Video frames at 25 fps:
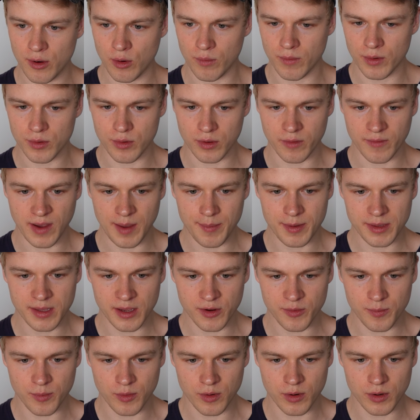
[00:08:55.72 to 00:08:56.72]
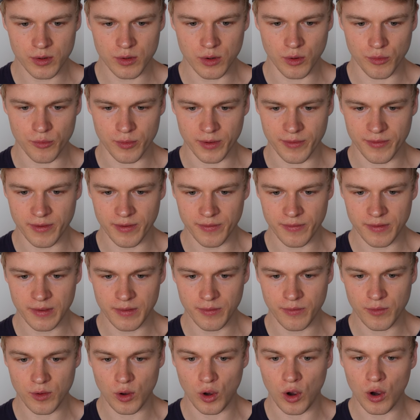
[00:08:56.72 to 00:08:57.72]
over to your Vapi dashboard, go to
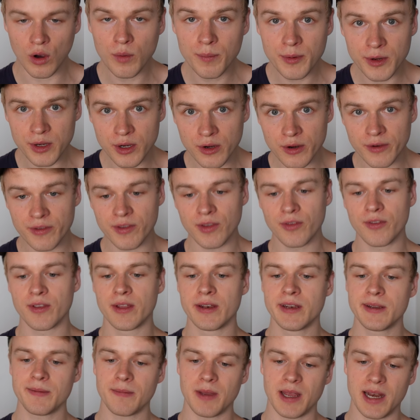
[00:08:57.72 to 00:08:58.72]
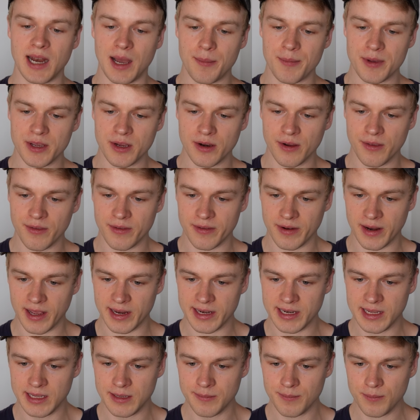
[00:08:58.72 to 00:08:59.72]
assistants, open your assistant, and up here is an
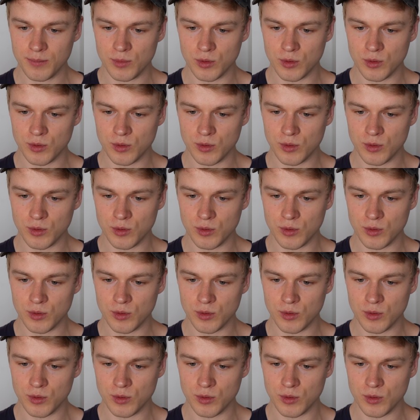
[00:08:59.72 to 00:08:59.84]
ID.